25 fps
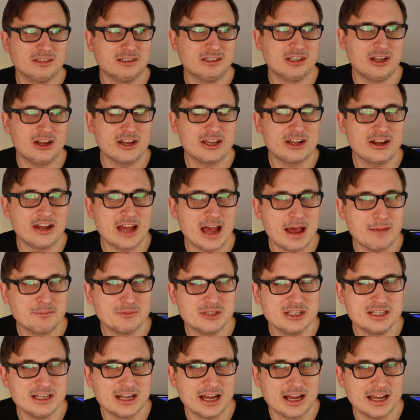like I am
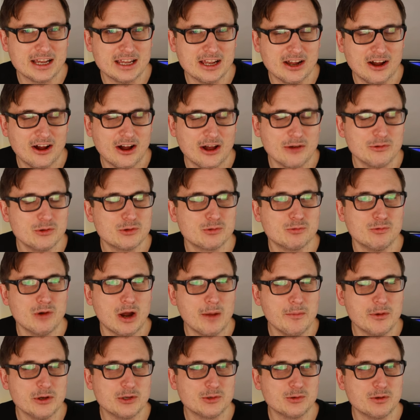today, I was
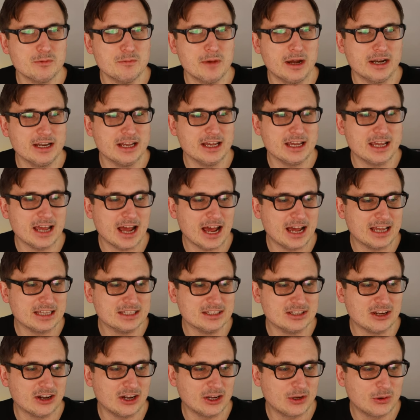rubbish with money,
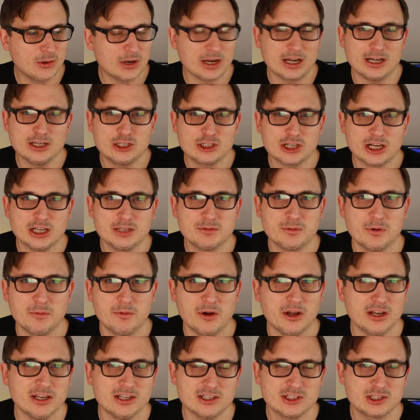and I quickly changed my
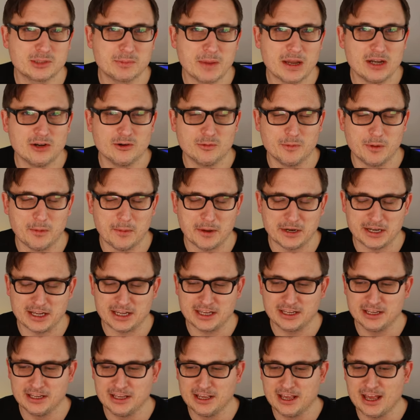mind and spent all my
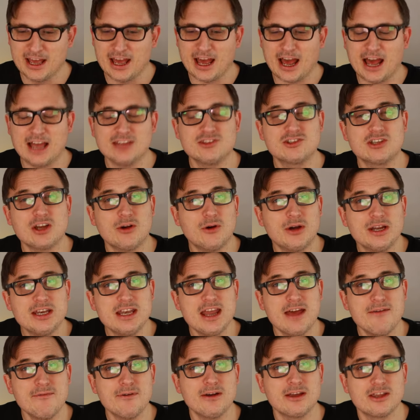money. And so I
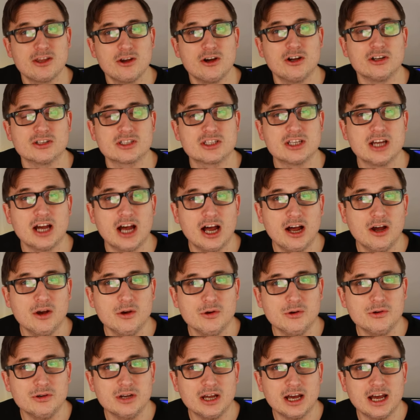never got to
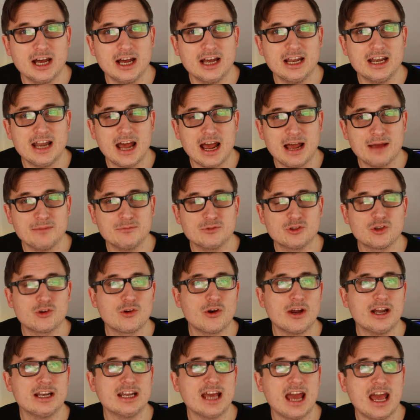own an
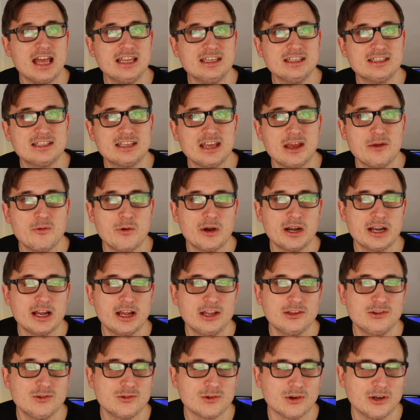Amstrad
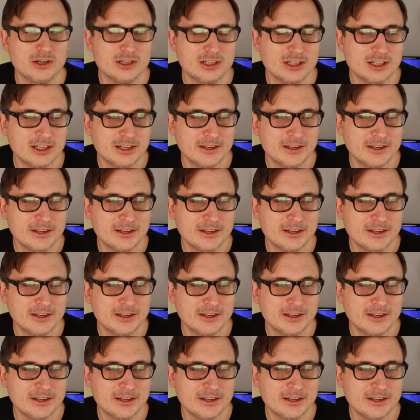NC100